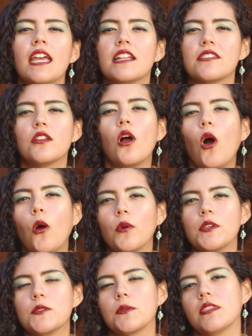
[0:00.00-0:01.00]
it's not
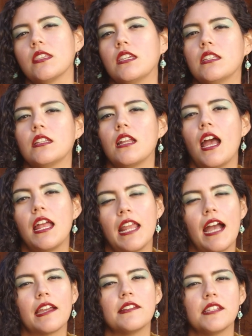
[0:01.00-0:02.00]
always within an
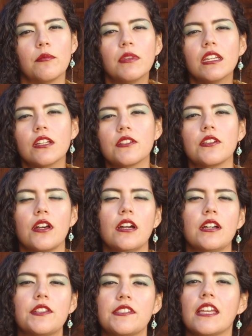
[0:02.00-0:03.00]
academic
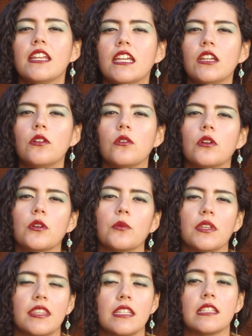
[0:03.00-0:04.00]
setting or
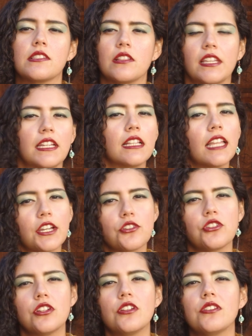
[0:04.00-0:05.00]
within like a
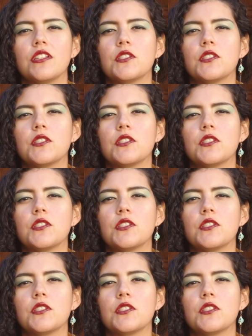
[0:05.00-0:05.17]
lecture.